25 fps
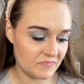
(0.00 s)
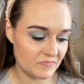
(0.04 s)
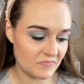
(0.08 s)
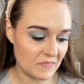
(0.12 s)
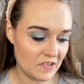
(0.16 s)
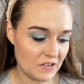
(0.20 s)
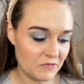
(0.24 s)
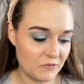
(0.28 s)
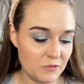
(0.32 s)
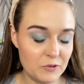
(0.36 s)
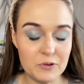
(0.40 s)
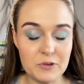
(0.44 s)

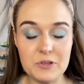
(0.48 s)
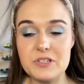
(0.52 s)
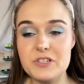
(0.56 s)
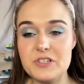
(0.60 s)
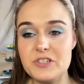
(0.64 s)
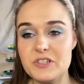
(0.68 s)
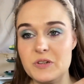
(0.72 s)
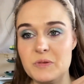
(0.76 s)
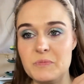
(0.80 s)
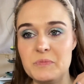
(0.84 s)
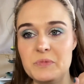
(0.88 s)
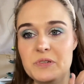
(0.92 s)
Of course,
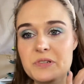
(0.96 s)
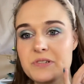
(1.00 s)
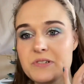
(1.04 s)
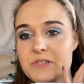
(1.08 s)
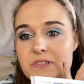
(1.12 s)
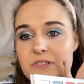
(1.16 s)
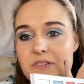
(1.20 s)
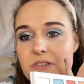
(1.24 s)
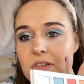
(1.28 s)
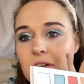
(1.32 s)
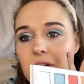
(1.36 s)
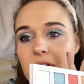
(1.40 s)

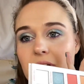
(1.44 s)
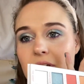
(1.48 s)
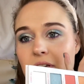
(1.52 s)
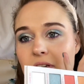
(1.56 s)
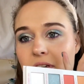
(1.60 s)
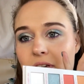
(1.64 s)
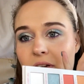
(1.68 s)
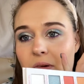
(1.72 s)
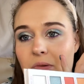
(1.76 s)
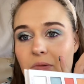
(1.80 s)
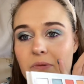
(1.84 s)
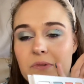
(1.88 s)
shimmers
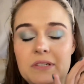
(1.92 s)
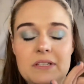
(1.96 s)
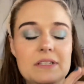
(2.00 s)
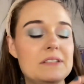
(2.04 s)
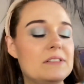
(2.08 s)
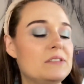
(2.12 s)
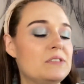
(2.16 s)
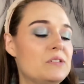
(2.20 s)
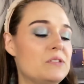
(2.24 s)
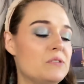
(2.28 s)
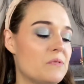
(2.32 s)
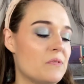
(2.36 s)
you don't need
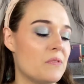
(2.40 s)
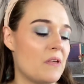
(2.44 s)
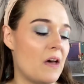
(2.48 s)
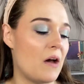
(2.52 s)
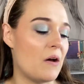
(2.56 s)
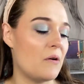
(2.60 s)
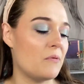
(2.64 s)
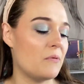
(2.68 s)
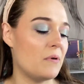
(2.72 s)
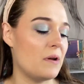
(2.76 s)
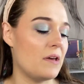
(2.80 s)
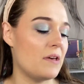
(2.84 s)
to do
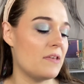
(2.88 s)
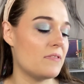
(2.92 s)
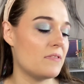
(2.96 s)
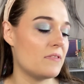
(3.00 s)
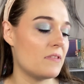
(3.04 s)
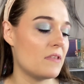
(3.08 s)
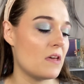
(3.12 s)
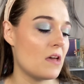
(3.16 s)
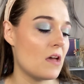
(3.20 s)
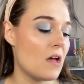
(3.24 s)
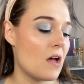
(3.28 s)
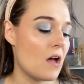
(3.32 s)
that with.
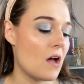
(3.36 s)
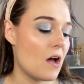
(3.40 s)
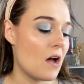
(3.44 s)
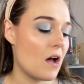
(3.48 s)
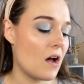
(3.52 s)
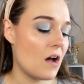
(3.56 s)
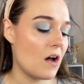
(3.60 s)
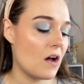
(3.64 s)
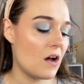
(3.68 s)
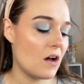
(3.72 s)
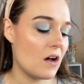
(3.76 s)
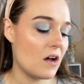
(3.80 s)

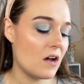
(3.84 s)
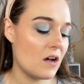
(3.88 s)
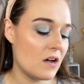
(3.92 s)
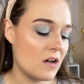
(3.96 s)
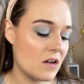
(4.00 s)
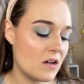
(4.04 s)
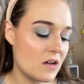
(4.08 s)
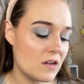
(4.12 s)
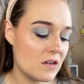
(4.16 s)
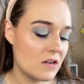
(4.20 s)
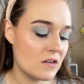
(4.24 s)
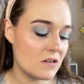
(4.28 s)

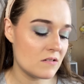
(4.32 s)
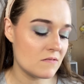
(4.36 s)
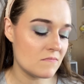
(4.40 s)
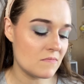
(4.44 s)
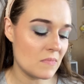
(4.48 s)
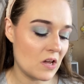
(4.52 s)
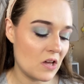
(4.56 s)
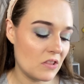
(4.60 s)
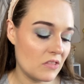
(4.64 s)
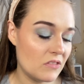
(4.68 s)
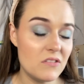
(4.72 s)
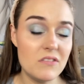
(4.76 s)

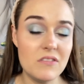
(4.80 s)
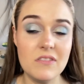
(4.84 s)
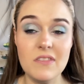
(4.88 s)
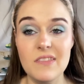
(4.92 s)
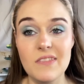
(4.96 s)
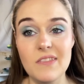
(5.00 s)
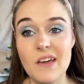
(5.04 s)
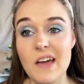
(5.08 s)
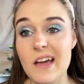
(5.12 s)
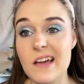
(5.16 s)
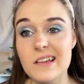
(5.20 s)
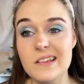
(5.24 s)
Other than
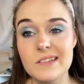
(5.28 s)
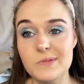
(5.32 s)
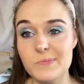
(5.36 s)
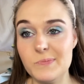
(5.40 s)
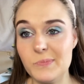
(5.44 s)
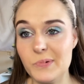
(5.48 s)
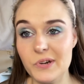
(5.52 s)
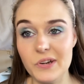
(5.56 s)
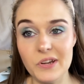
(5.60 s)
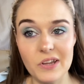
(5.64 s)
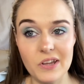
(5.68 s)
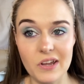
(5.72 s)
that, it's
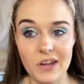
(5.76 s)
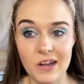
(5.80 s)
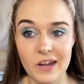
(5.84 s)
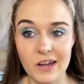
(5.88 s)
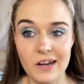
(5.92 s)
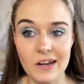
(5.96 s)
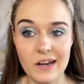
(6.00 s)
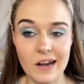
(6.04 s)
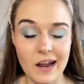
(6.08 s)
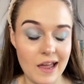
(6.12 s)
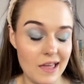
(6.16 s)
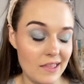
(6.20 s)
pretty
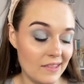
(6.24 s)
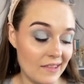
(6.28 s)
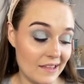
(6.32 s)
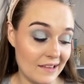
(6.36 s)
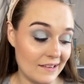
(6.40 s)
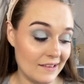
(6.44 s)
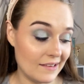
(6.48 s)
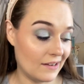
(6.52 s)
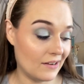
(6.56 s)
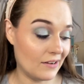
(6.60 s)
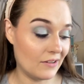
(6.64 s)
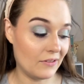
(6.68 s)
good. I
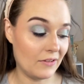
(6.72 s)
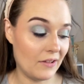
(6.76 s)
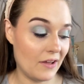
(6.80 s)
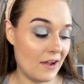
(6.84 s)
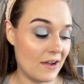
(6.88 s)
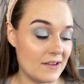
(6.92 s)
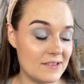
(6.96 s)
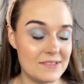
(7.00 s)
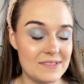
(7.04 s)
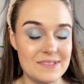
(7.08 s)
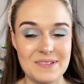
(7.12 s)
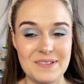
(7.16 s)
liked it a
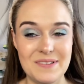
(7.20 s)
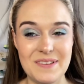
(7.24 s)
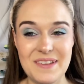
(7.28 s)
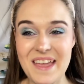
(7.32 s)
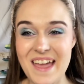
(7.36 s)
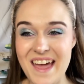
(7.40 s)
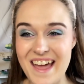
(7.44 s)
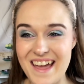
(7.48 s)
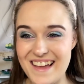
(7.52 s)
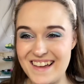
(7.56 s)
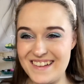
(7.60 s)
lot. So yeah.